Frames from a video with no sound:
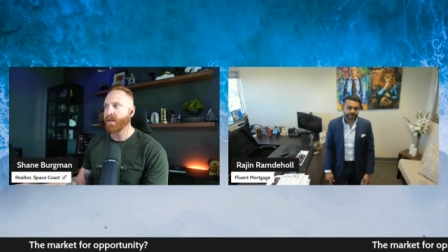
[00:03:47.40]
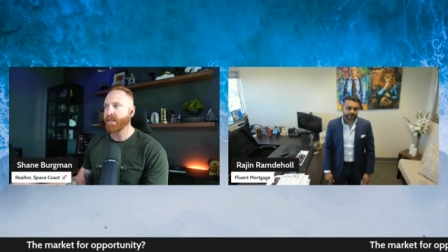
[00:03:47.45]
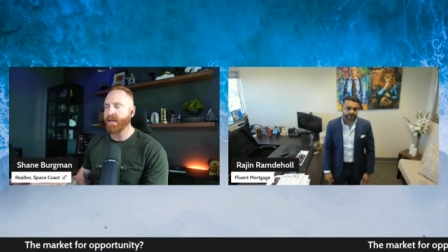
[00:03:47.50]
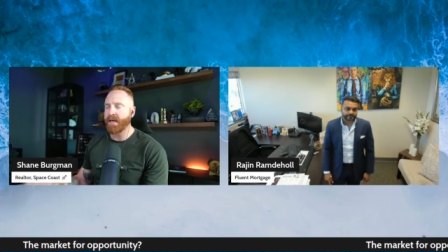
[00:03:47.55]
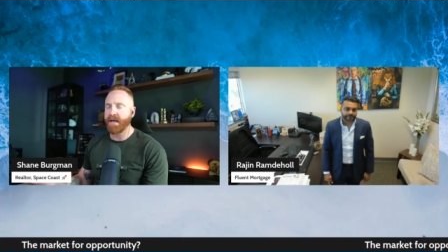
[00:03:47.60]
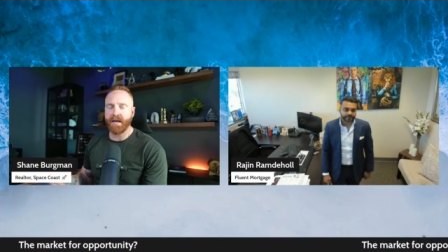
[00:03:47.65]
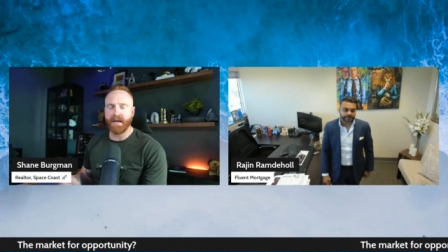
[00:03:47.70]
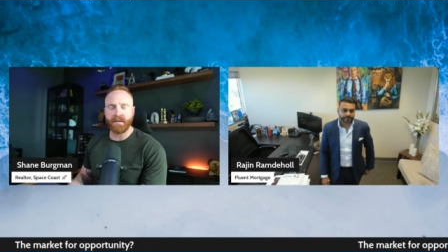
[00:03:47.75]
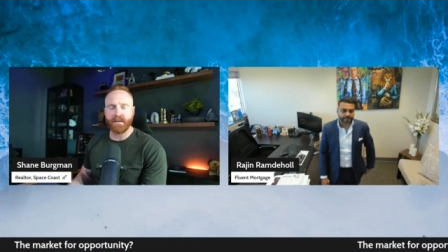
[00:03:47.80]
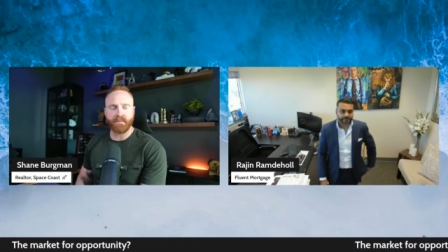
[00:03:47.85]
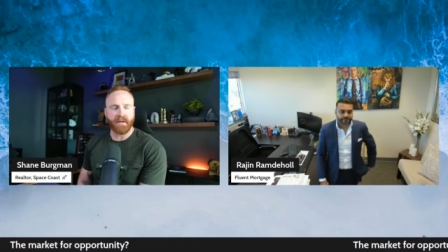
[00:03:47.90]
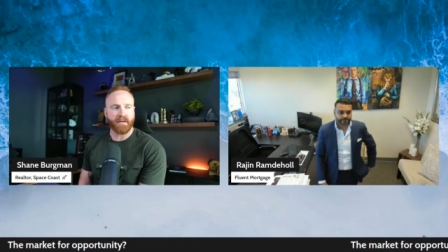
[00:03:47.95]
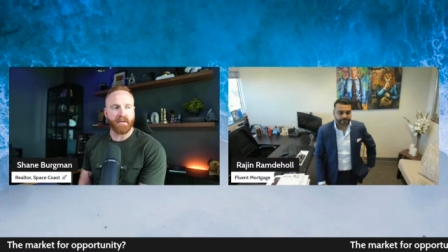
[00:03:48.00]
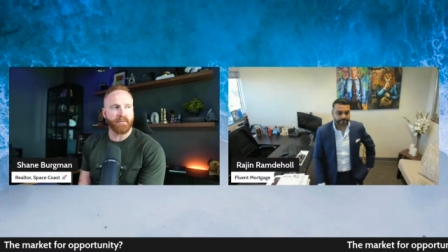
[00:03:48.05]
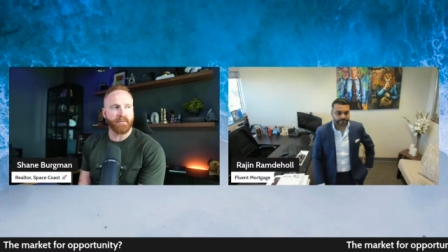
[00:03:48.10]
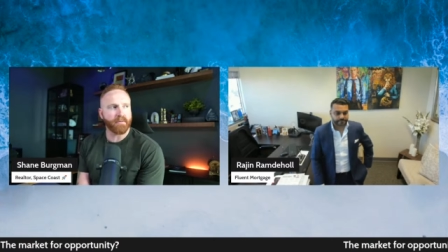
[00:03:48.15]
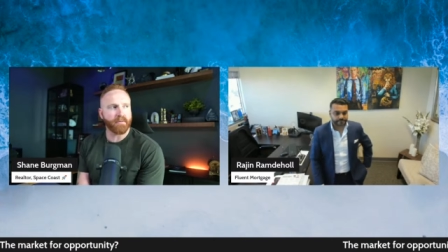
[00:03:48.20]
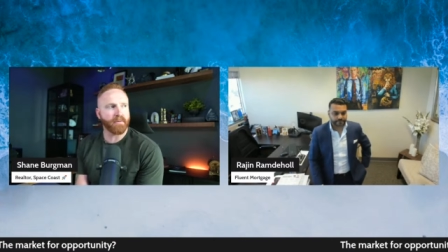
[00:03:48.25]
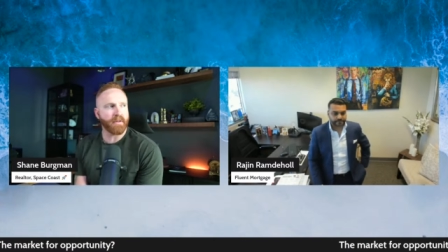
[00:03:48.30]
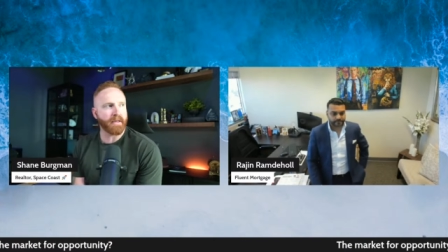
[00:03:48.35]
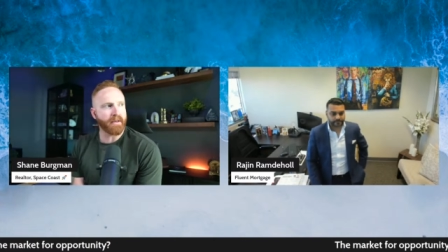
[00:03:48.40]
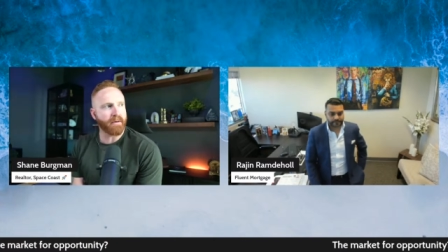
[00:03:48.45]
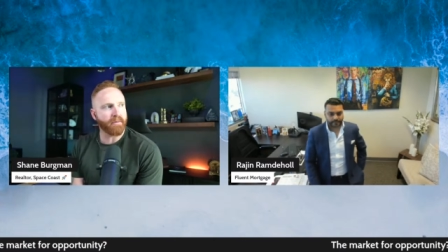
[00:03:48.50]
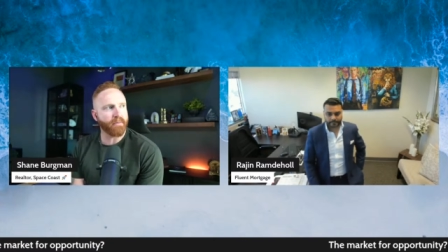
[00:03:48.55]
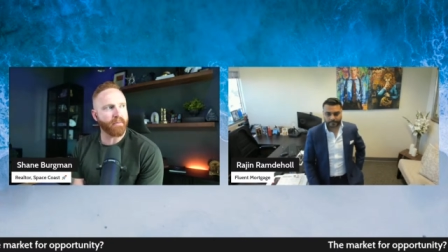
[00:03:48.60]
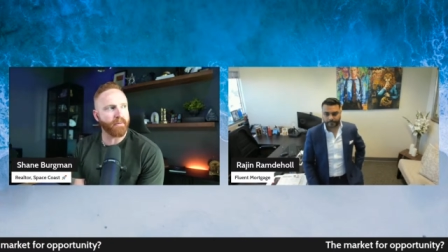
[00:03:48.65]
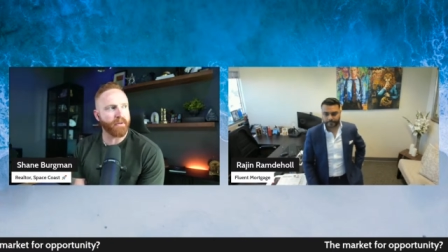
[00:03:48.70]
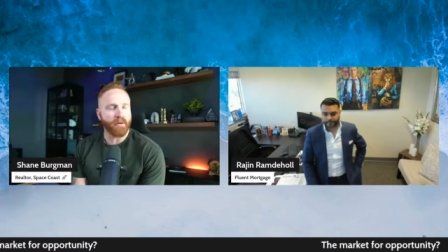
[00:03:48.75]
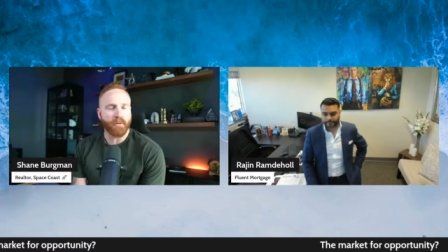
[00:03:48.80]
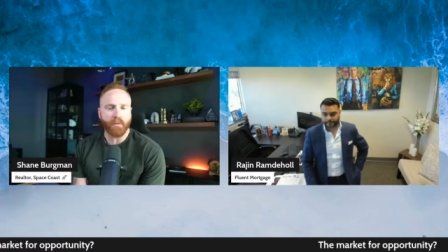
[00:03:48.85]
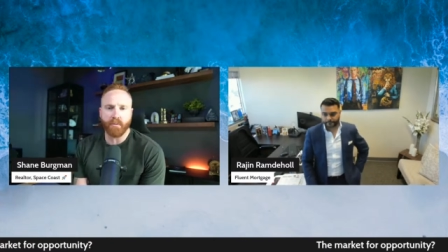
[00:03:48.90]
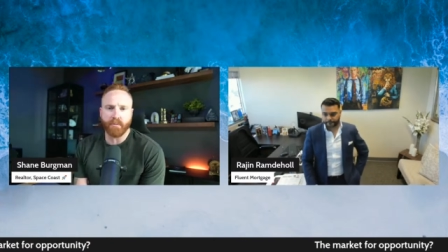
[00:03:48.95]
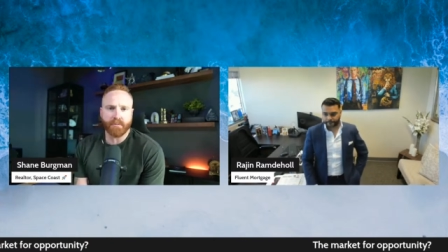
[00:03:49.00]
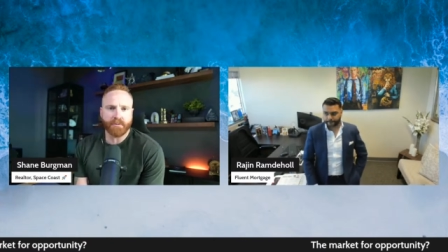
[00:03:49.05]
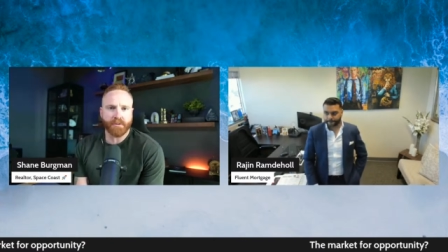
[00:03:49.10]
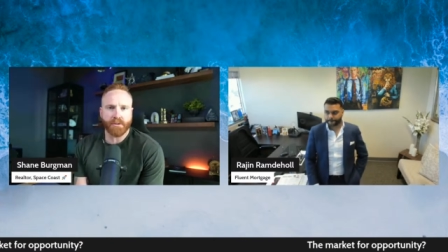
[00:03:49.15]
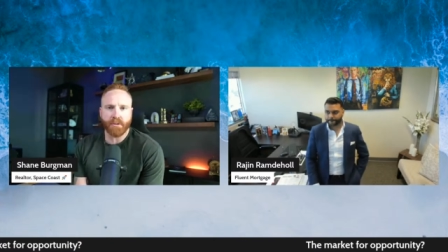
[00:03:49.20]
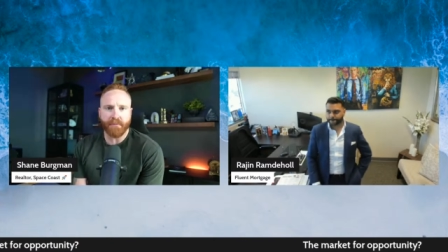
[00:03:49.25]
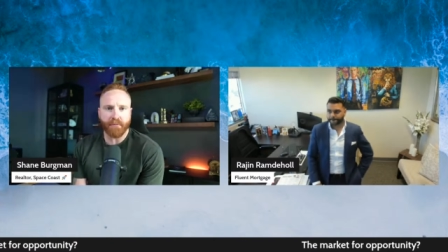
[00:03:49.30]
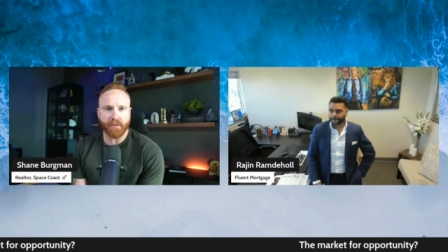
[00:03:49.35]
Yeah, and and like uh, you know,
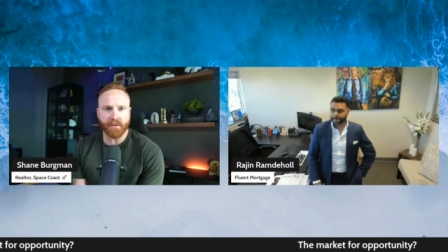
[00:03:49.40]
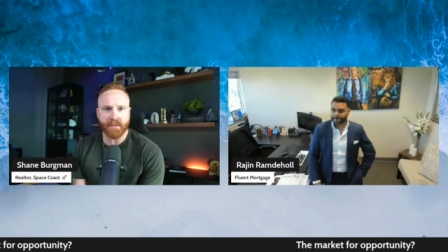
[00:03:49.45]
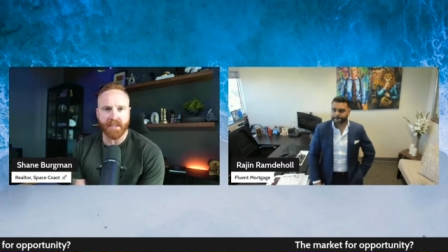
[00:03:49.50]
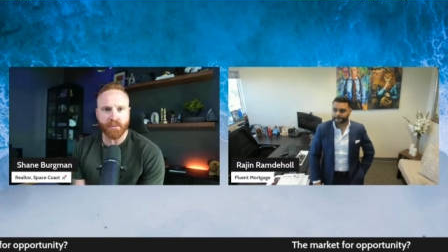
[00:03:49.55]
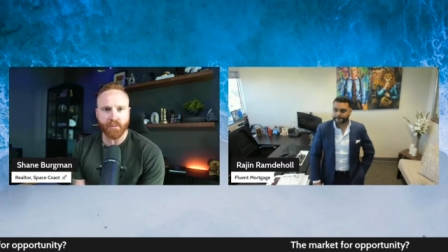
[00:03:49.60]
so everyone